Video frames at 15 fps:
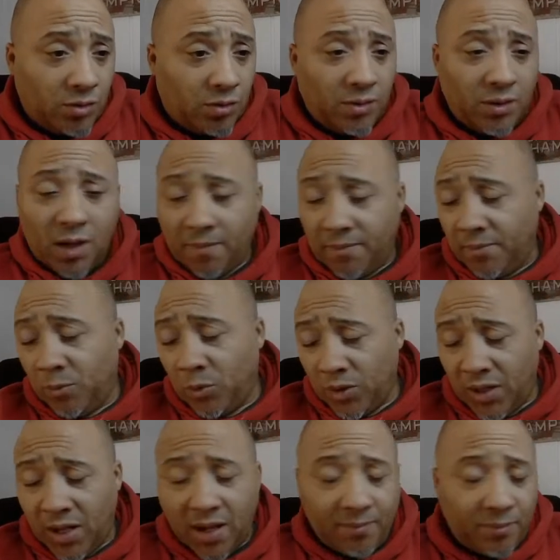to it, I'm more
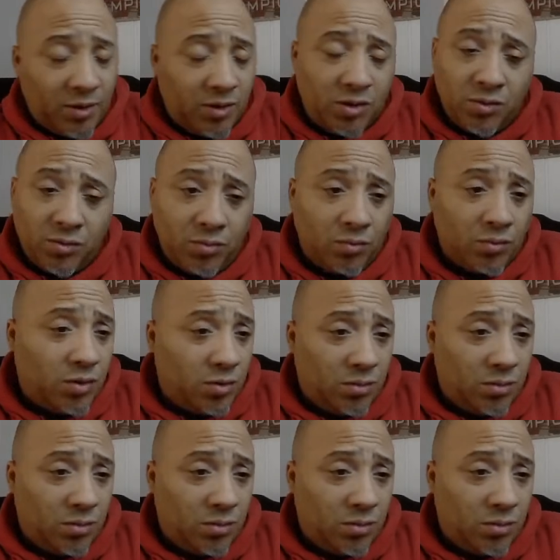than happy to